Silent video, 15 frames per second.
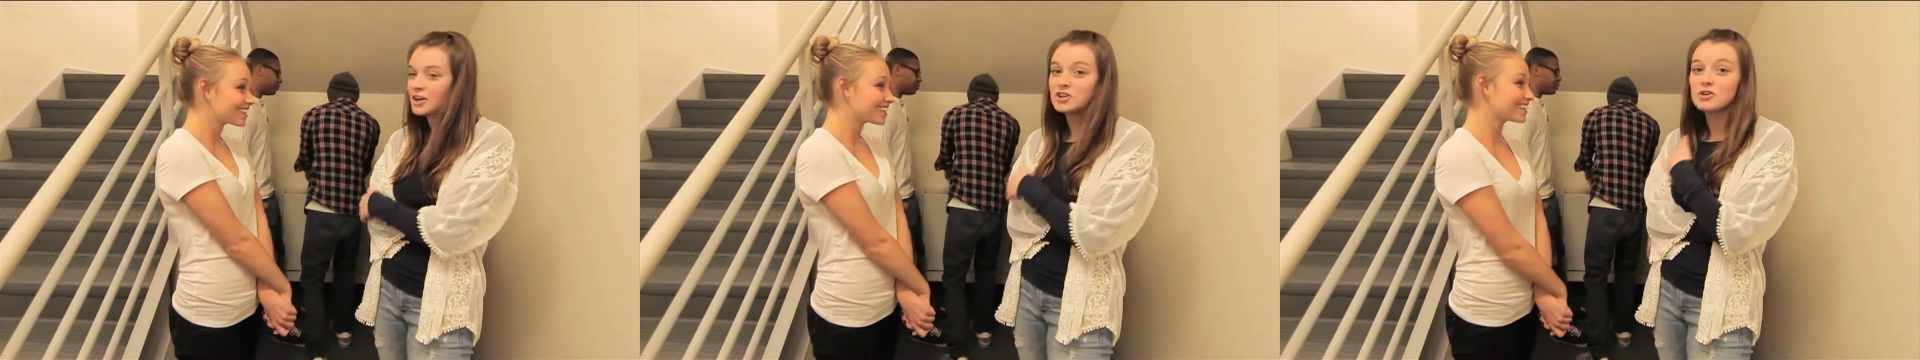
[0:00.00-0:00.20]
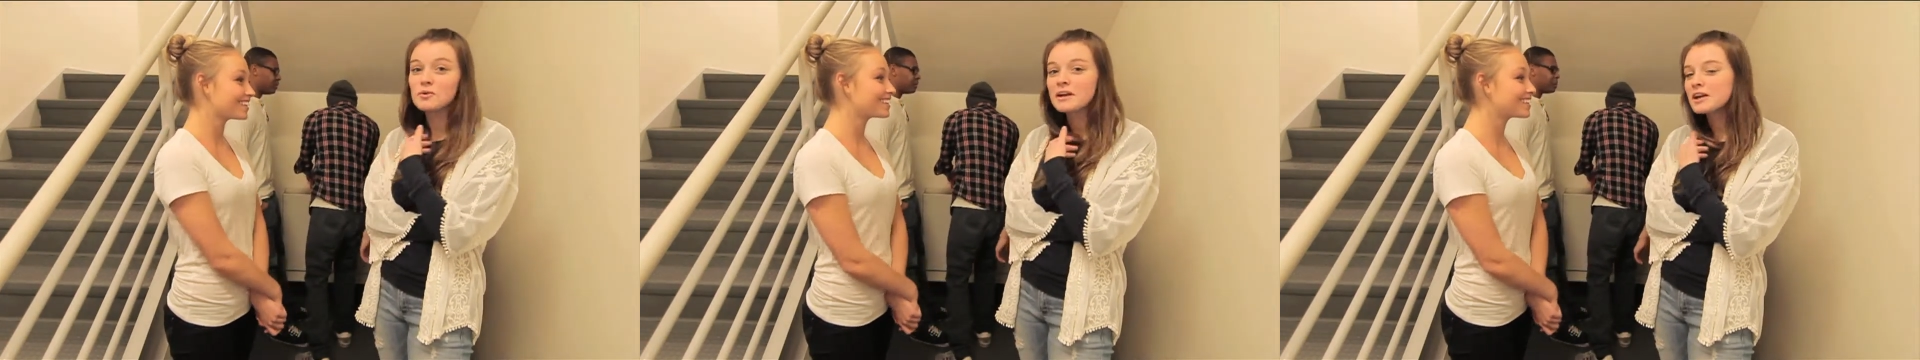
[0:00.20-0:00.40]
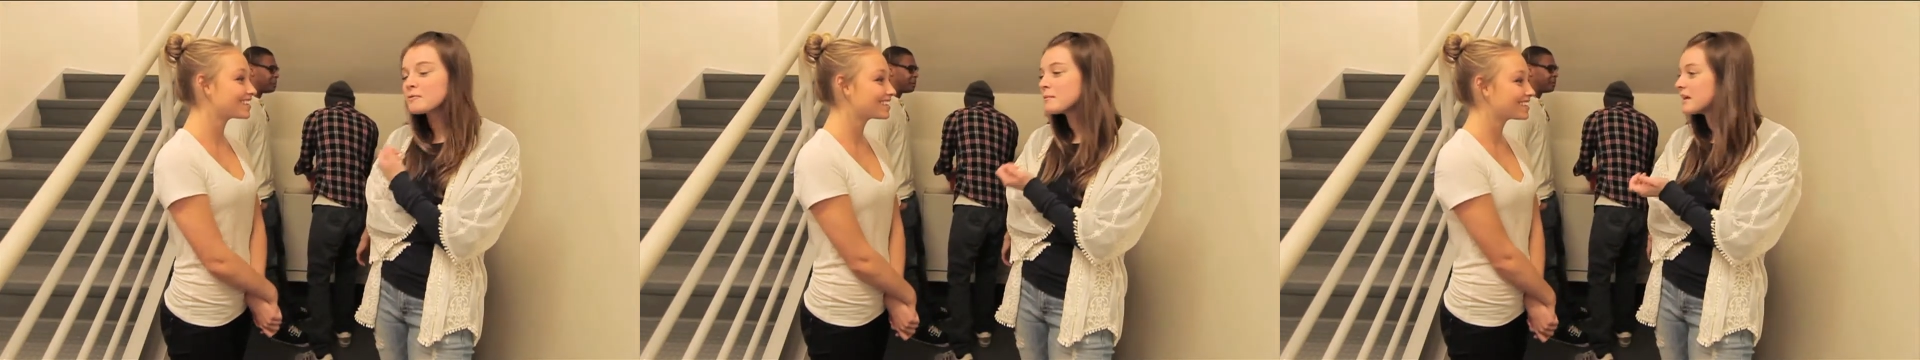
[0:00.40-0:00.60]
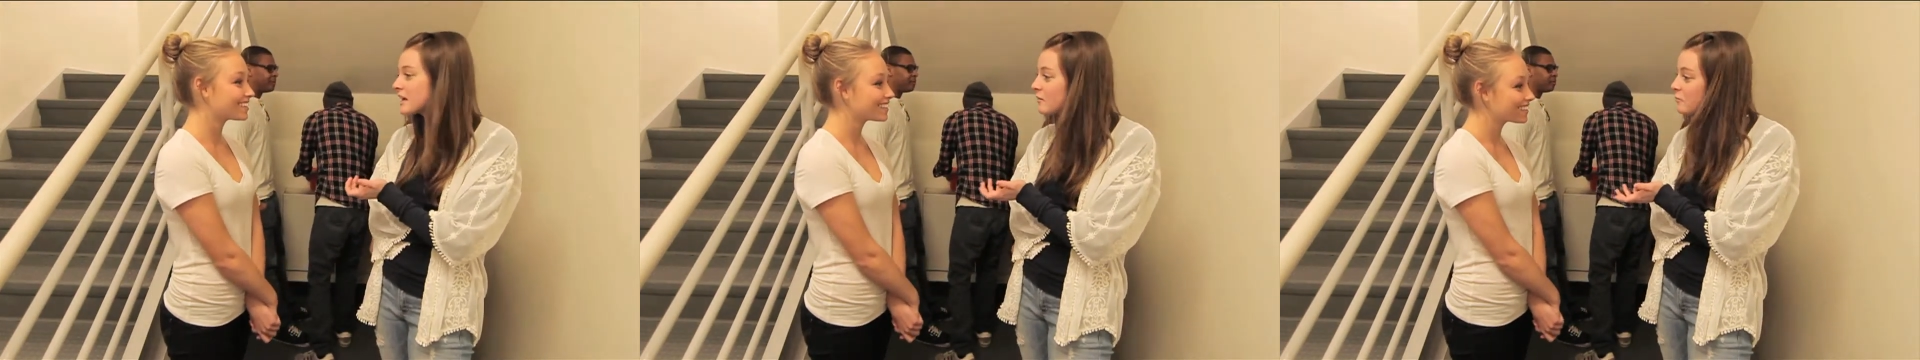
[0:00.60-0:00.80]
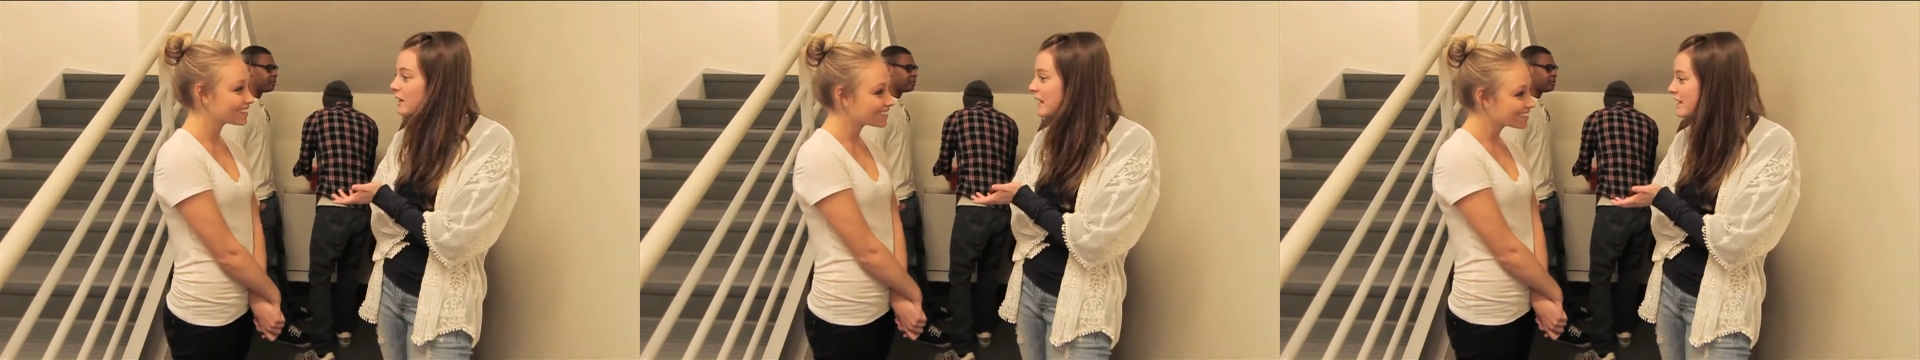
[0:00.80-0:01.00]
Speaker 1: You hear me
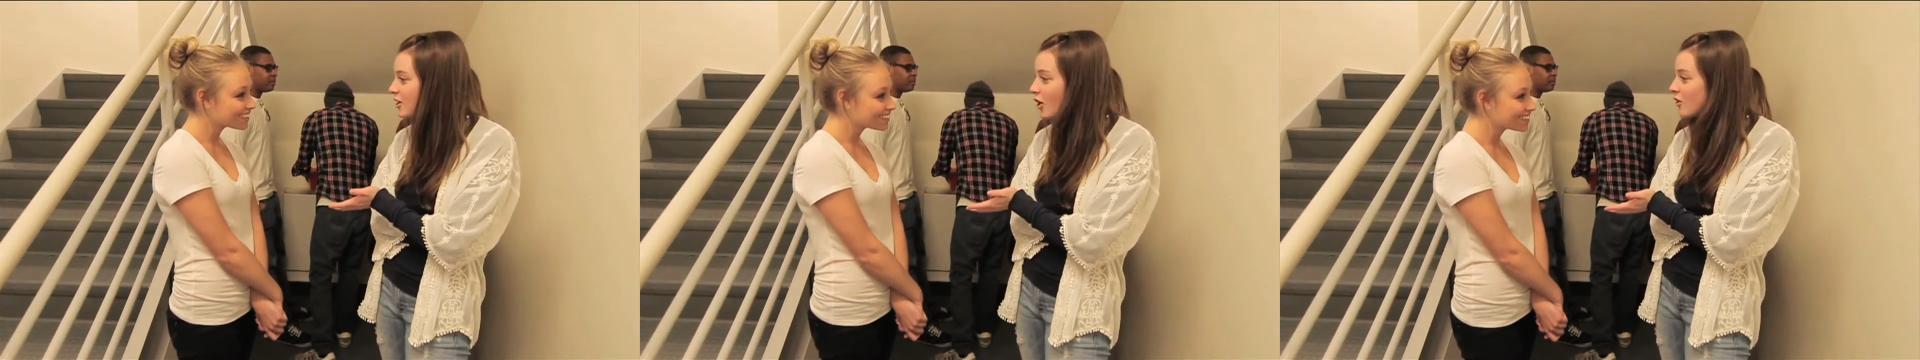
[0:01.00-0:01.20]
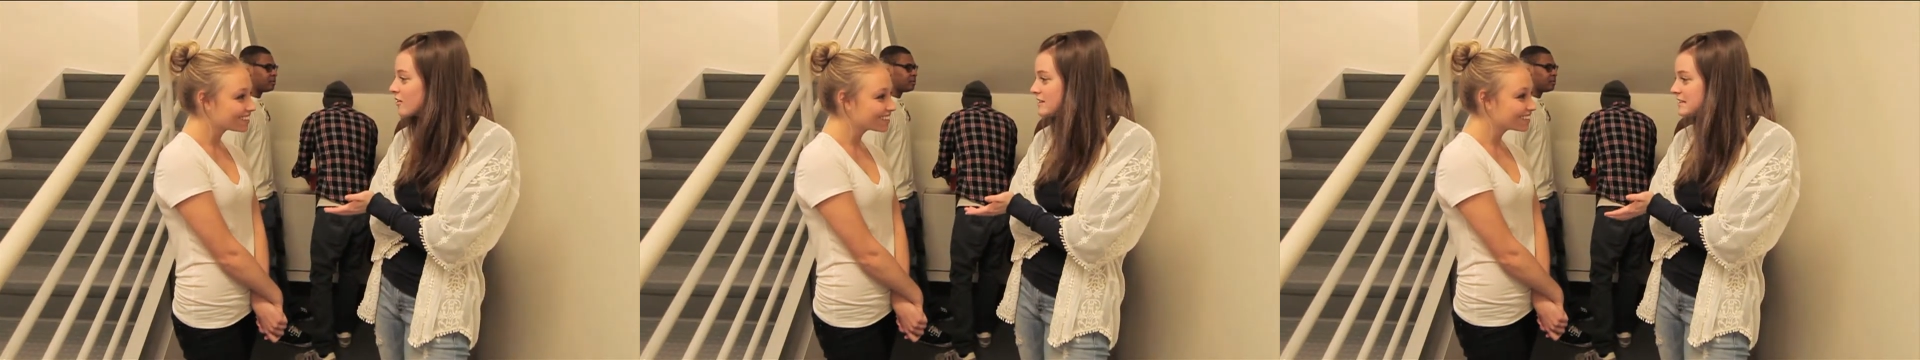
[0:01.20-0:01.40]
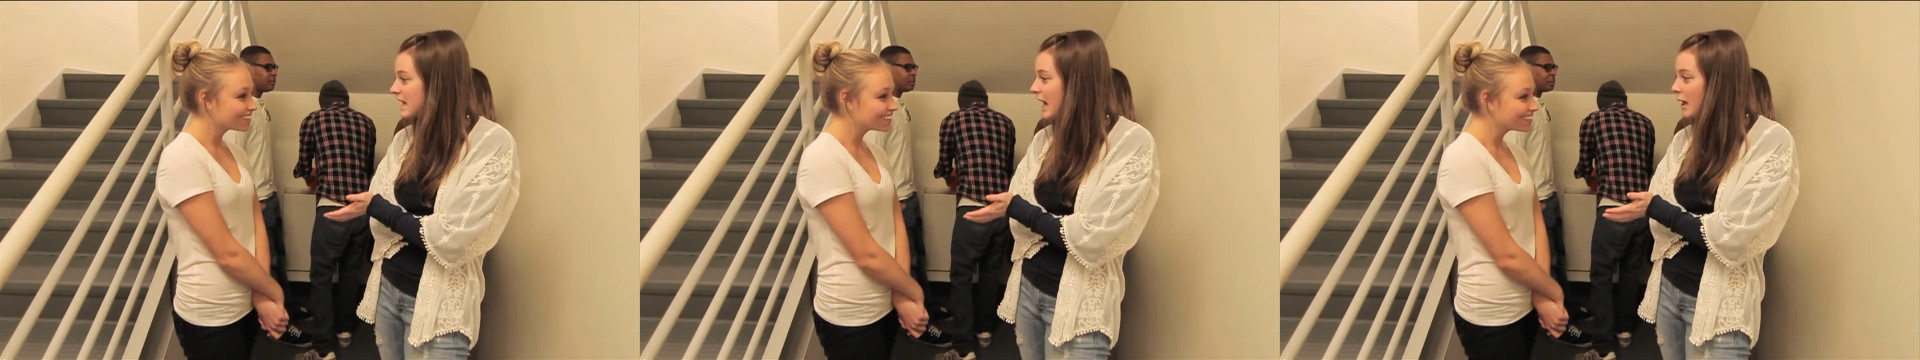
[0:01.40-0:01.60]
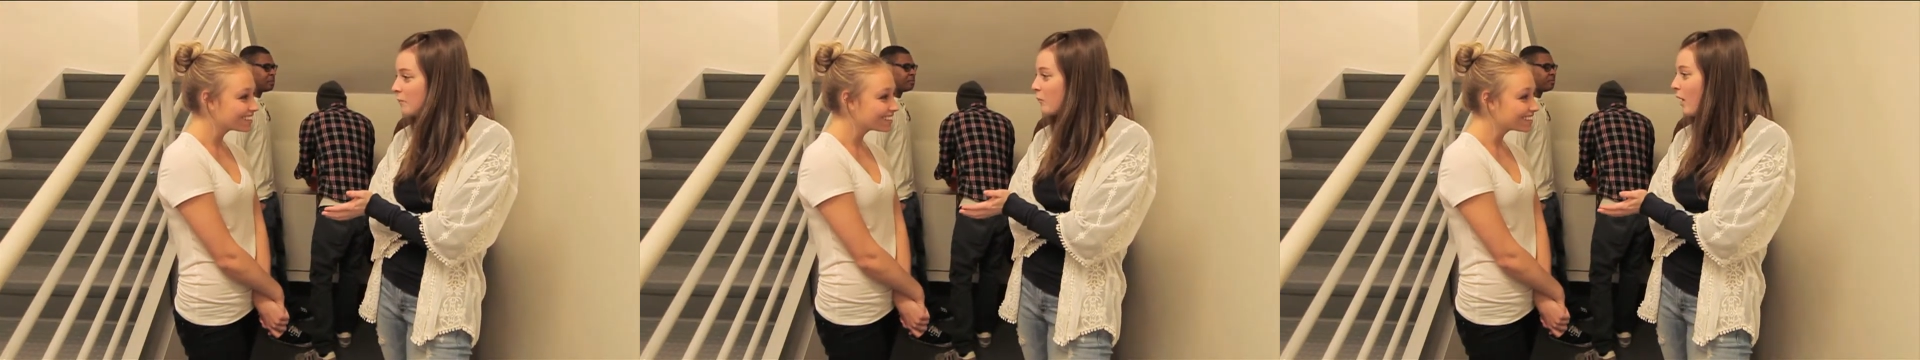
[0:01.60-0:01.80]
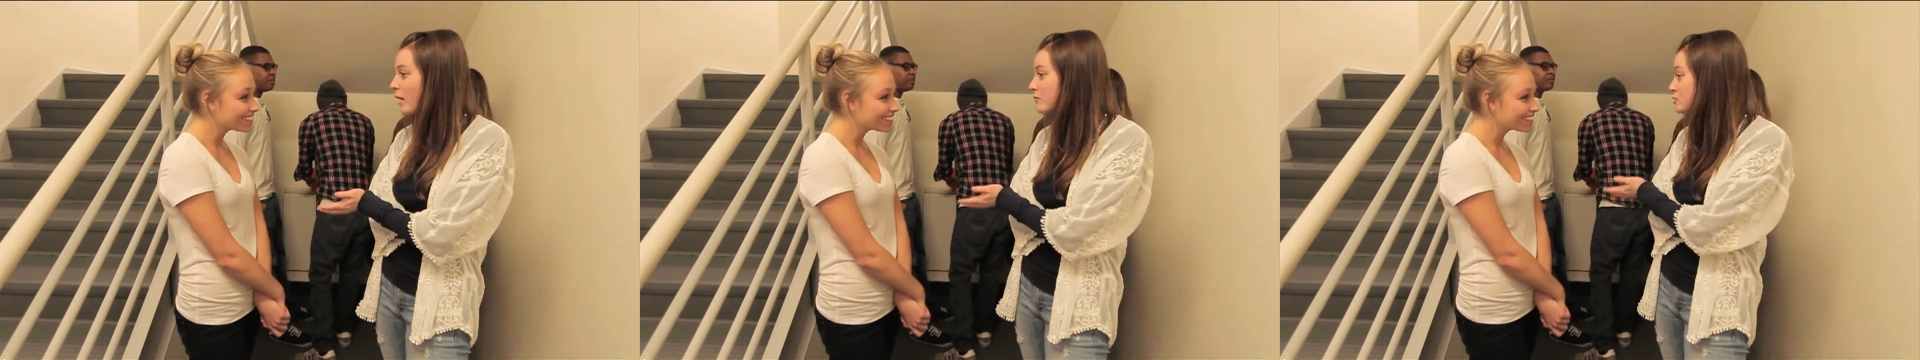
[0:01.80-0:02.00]
complain all the time.
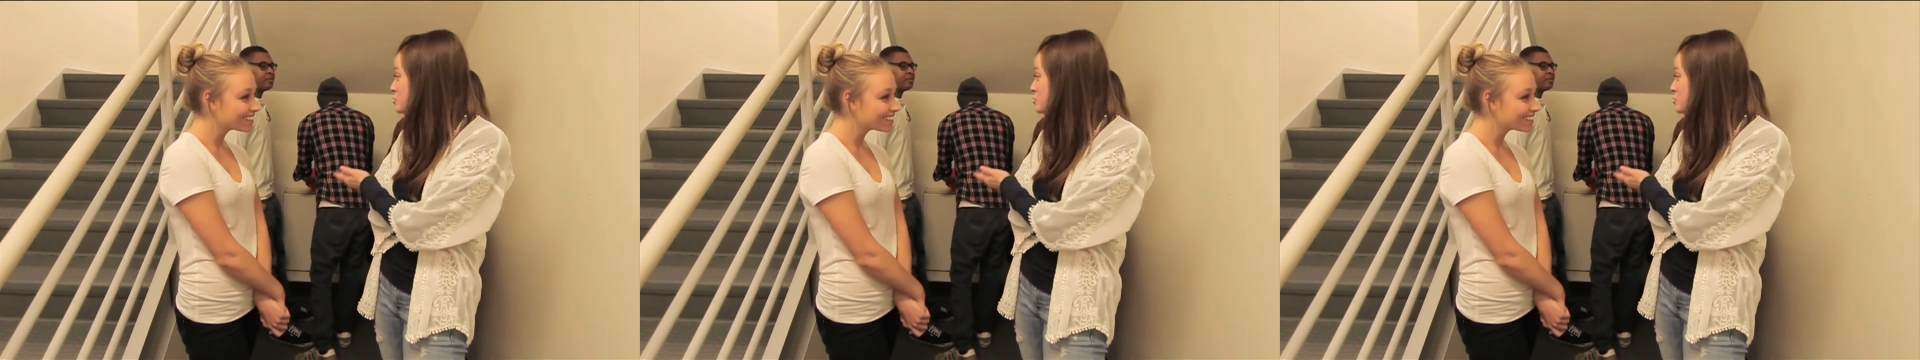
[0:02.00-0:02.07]
Why